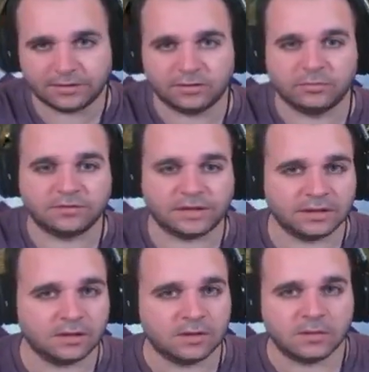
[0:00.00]
here at Wolf
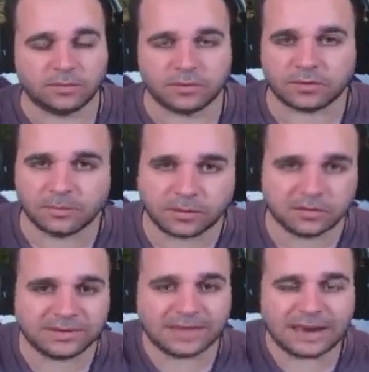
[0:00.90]
King, we're not going to bother
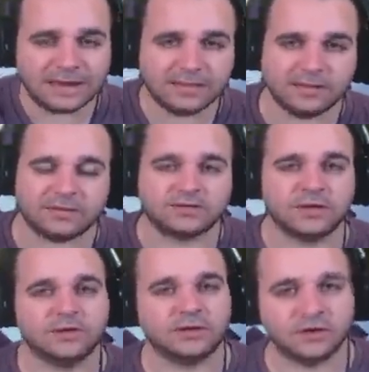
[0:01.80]
with anything else.
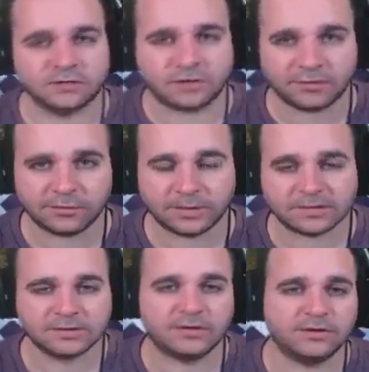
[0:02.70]
No side
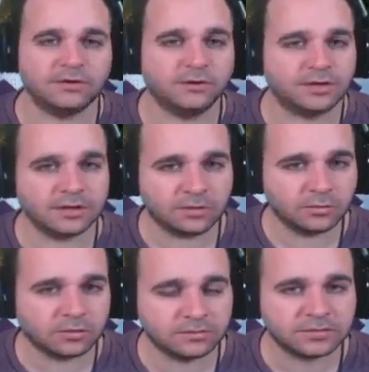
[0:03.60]
quests, no killing
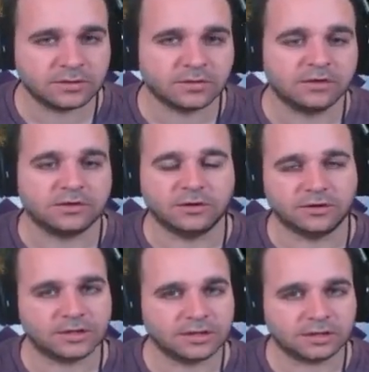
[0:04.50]
wolves, no
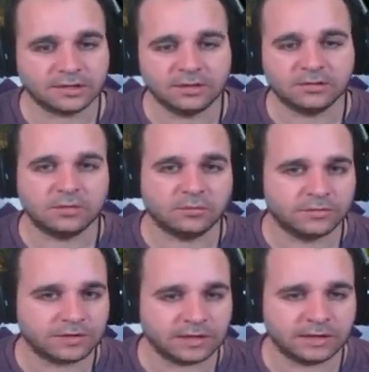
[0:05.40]
killing
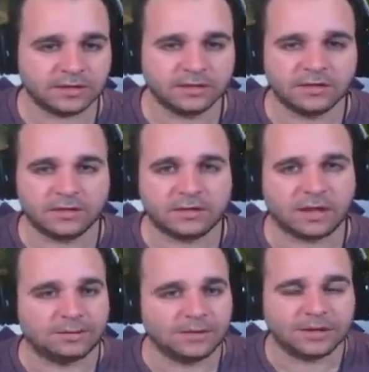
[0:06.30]
Wolf King.
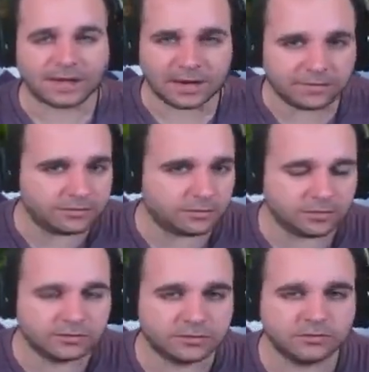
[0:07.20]
I mean, you can if you
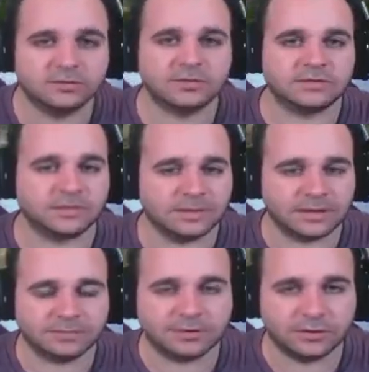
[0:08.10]
want to. It's completely
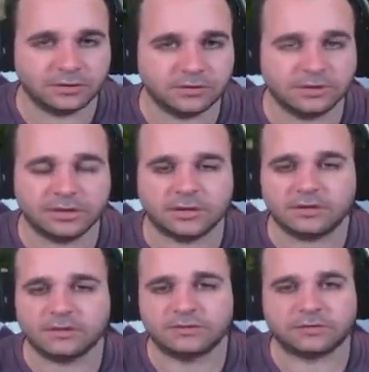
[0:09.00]
up to you.
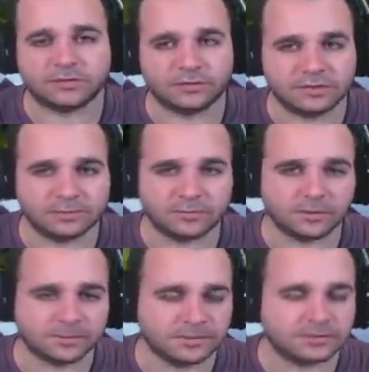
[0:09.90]
For this
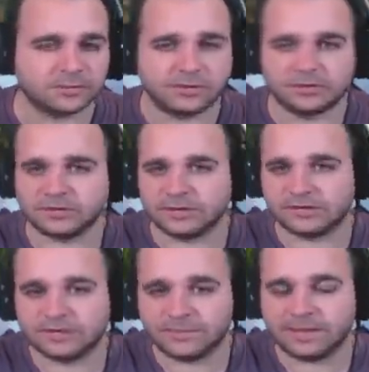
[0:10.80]
purpose, we're just going to
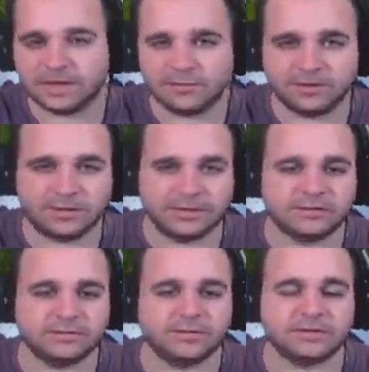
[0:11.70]
skip everything.
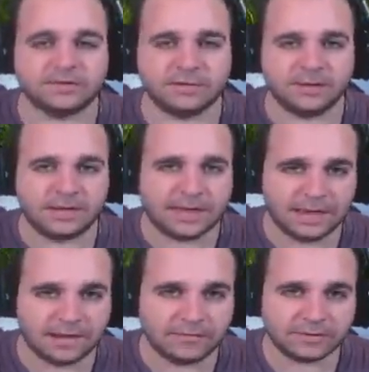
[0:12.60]
So we're going to skip
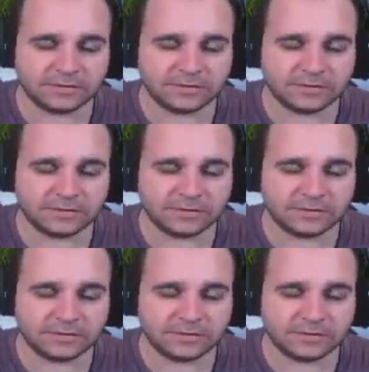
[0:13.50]
every